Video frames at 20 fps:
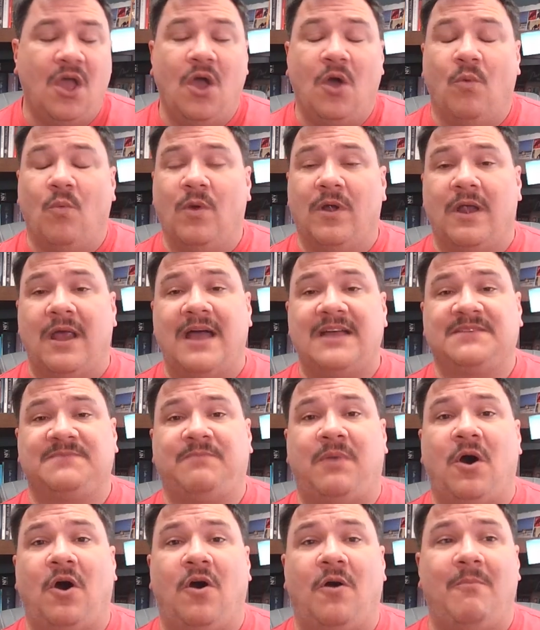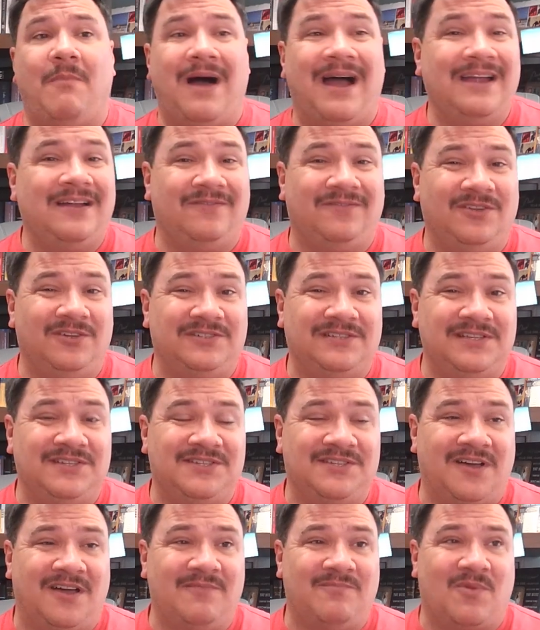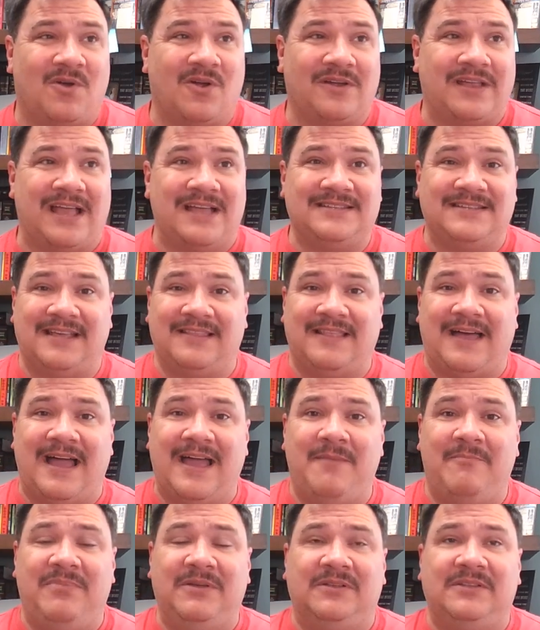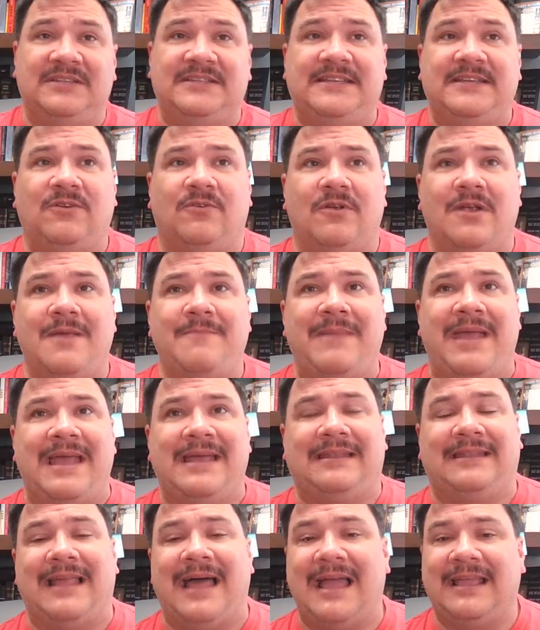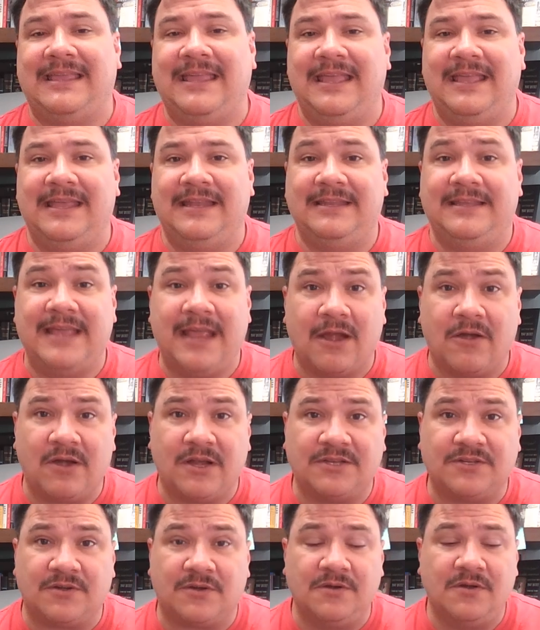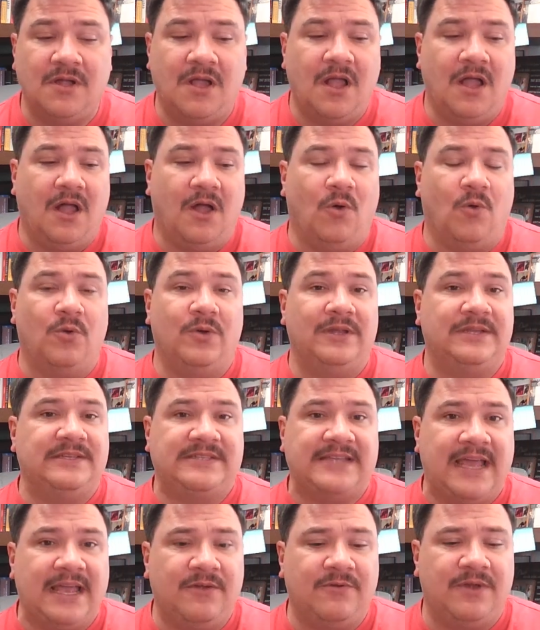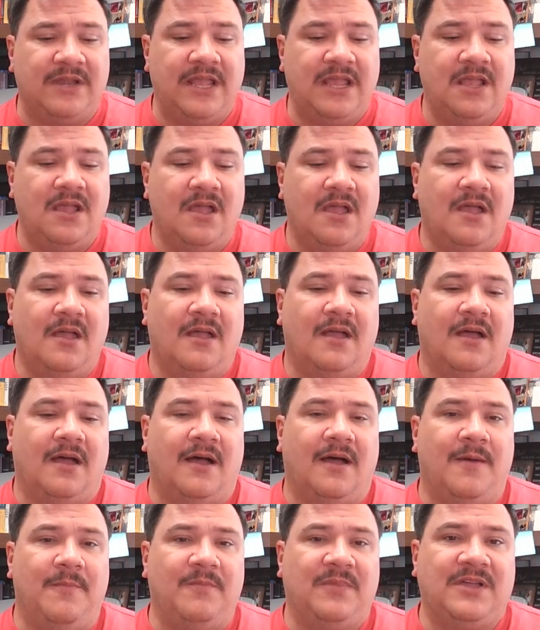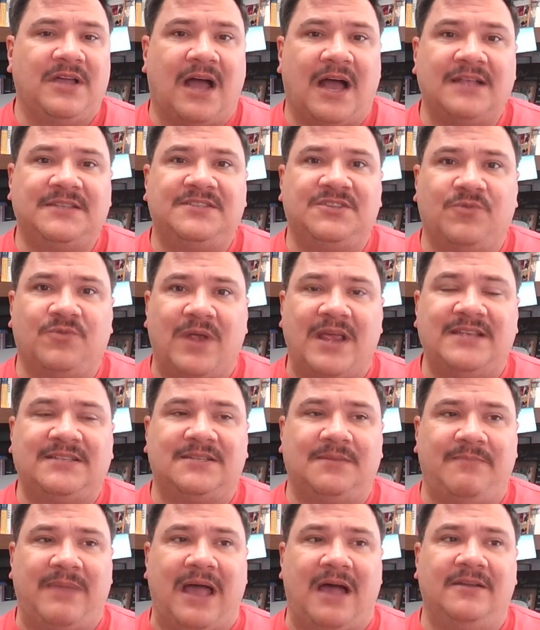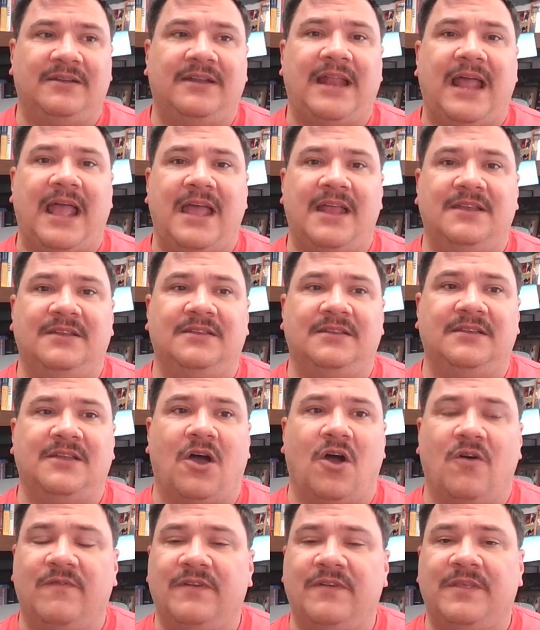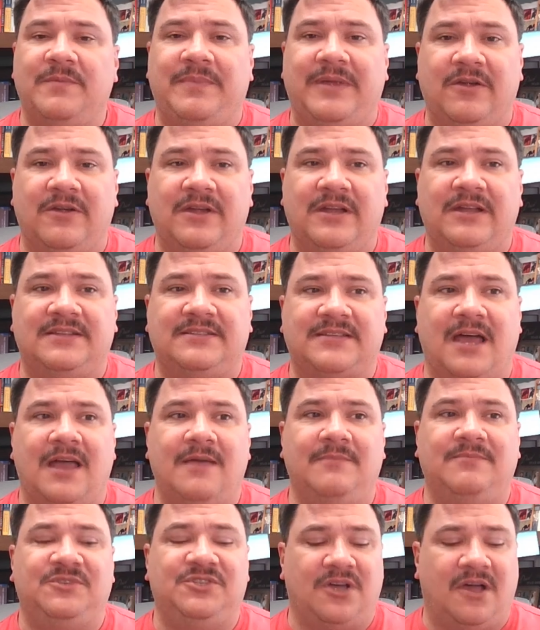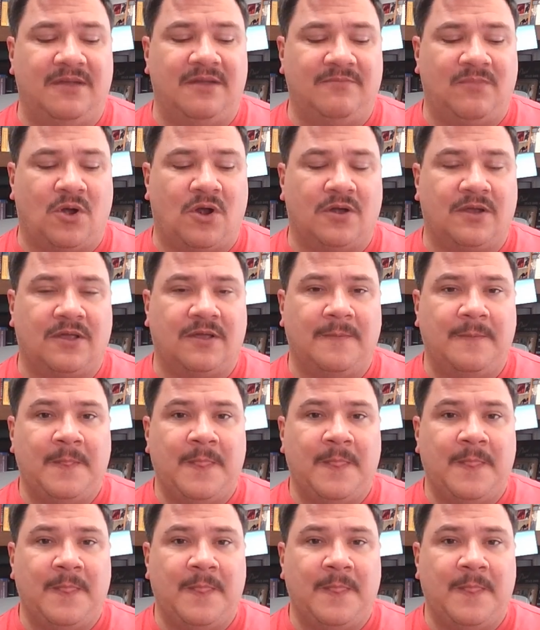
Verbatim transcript: Whereas Paul might have looked at John Mark as a liability or a man lacking in character or integrity, um, God's grace abounded, and over the period of time, John Mark